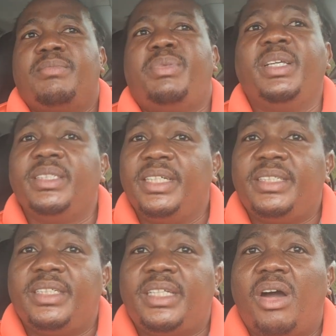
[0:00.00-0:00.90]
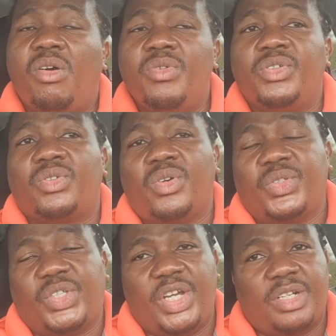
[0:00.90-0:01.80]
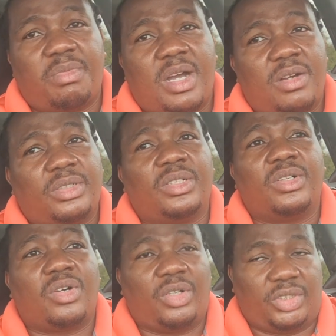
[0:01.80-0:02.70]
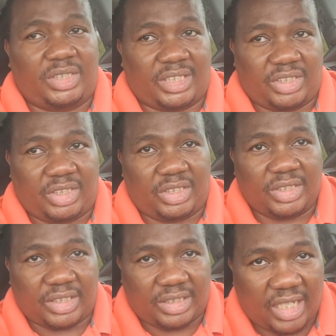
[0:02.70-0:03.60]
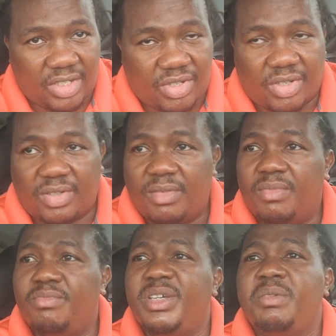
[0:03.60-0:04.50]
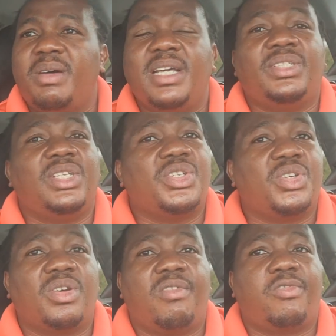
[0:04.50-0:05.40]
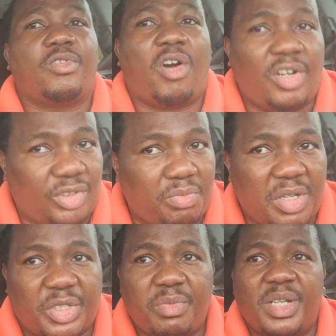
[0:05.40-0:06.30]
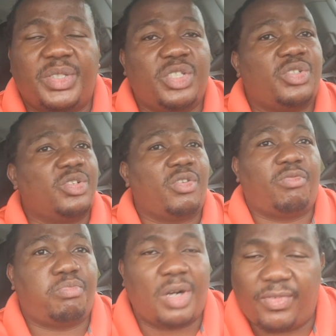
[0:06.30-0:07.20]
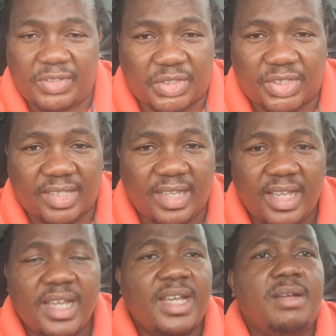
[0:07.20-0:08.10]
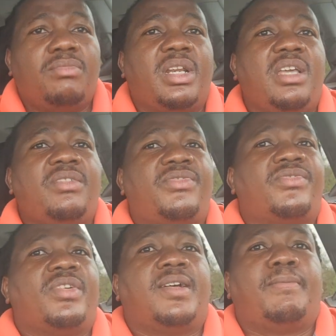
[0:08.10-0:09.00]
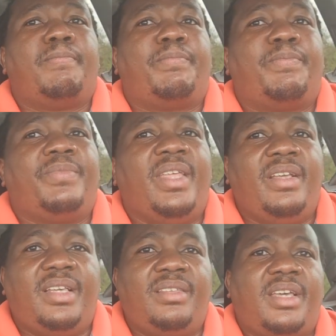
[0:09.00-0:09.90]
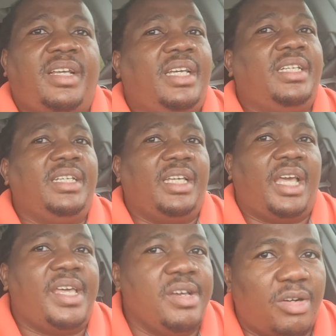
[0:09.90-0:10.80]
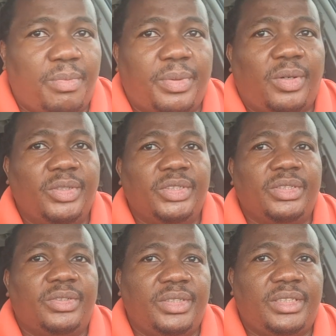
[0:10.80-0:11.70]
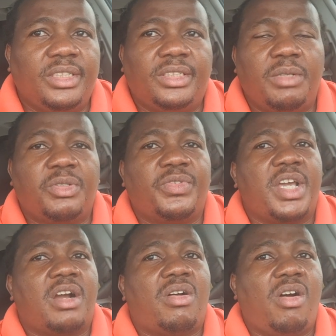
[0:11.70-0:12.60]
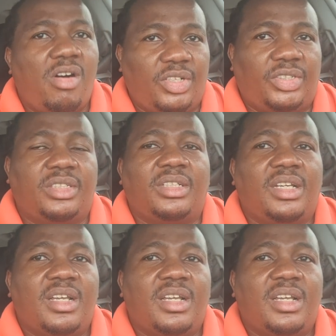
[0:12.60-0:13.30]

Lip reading: Businesses are always concerned about cost reduction, minimization of cost, maximization of profits. But if they're getting help in terms of their cost